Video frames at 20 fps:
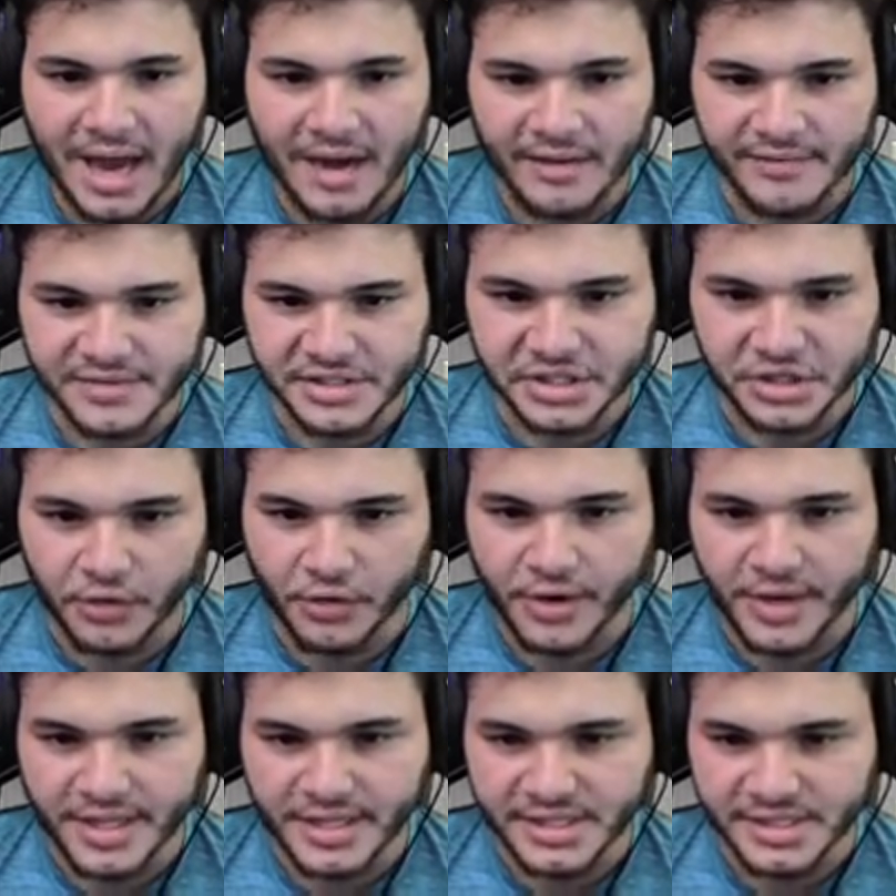of
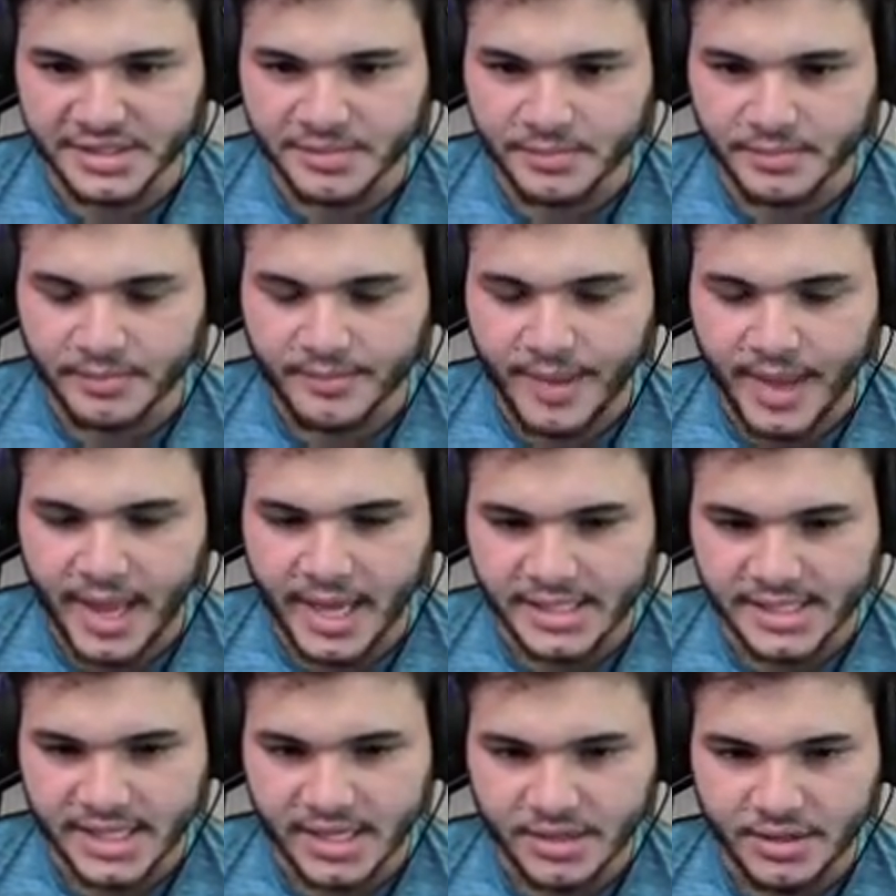screens, may
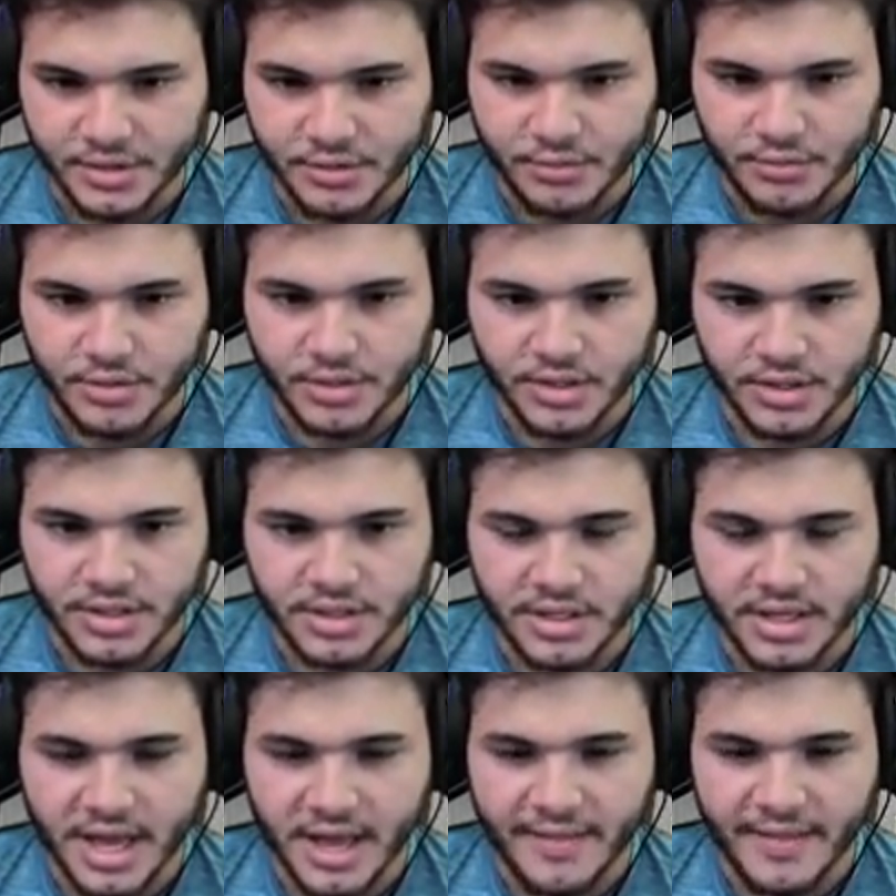I tell you.
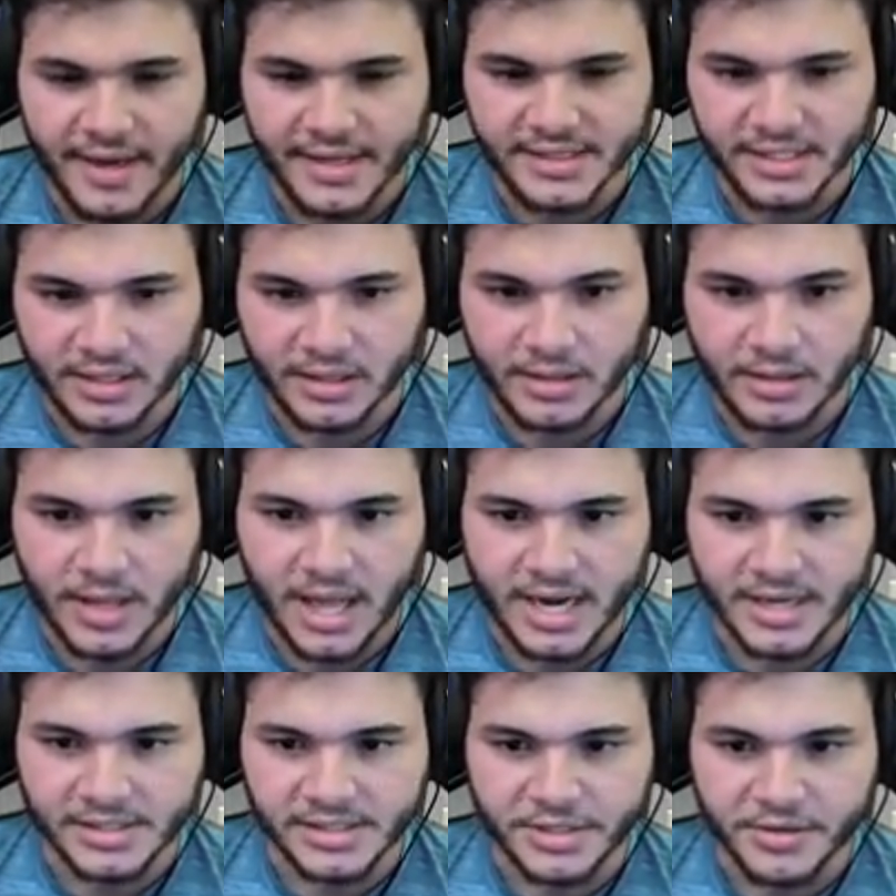Good God, that is a
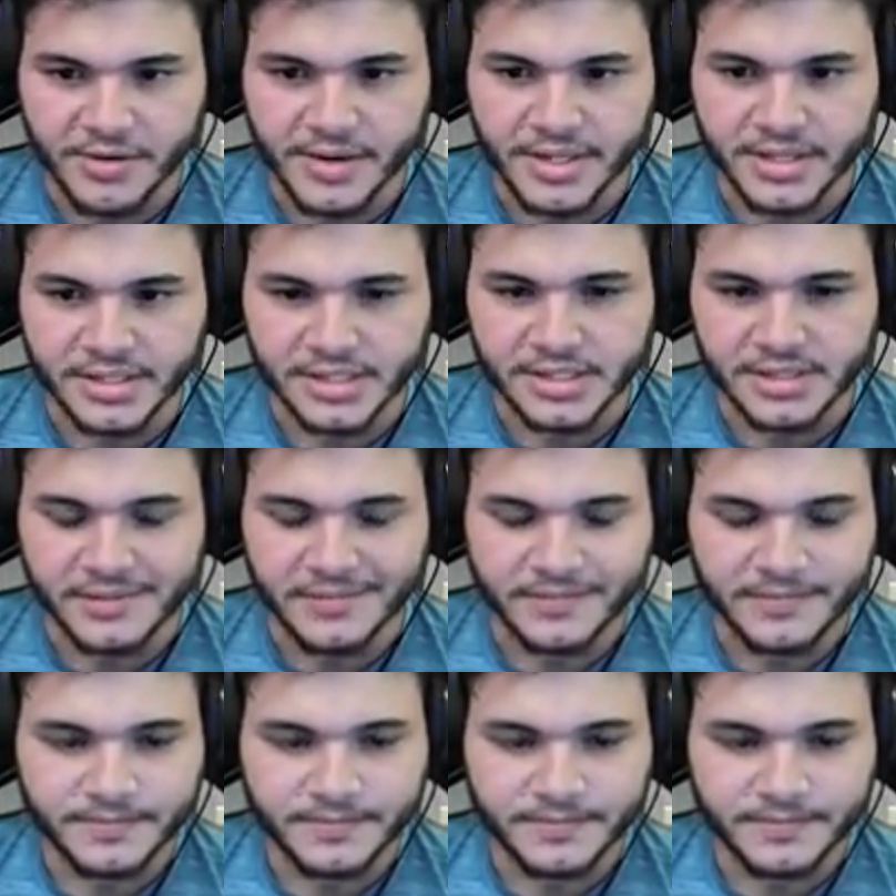lot of screens.